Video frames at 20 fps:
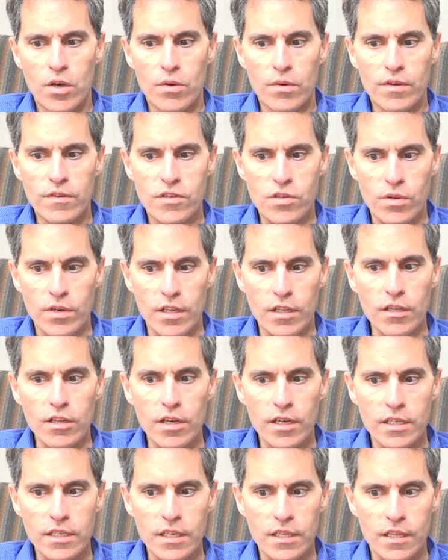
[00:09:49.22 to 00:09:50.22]
we sort of
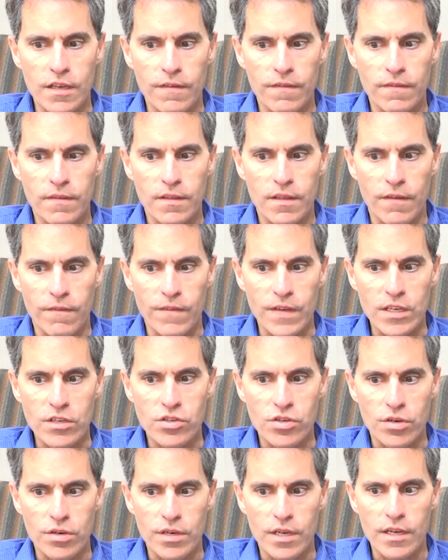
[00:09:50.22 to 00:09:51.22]
looked at the
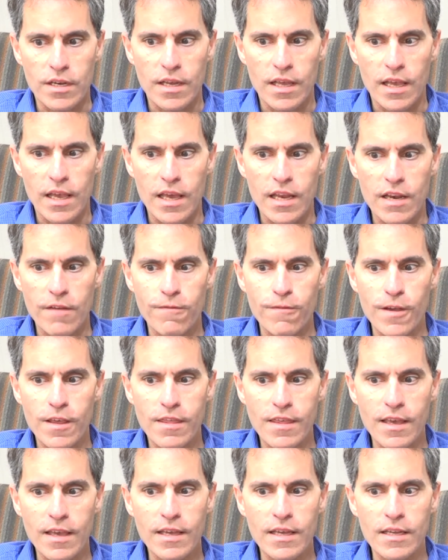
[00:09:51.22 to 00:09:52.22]
feature, and if we
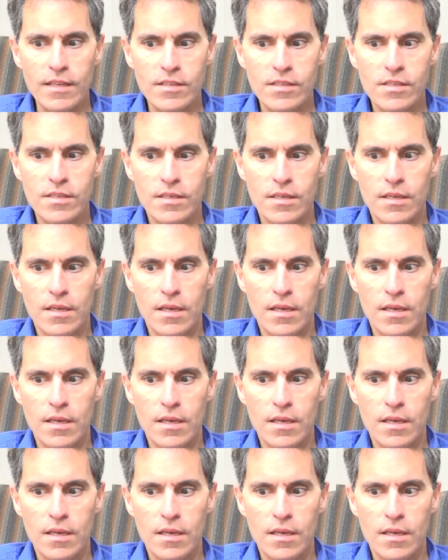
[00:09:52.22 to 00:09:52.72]
think it's